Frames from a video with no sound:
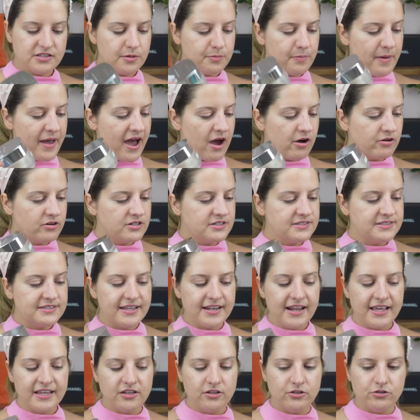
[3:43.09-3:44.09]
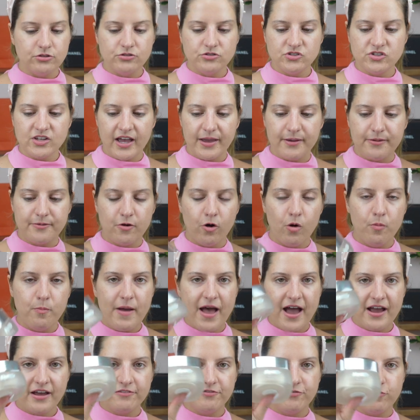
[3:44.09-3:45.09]
The powders that I use, I go
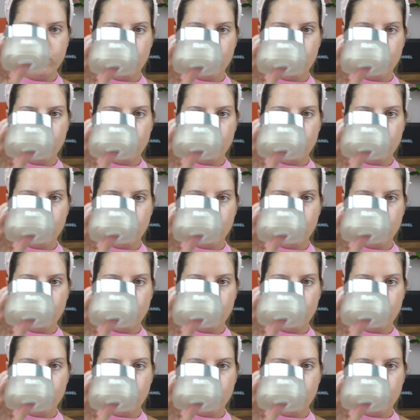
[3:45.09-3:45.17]
back and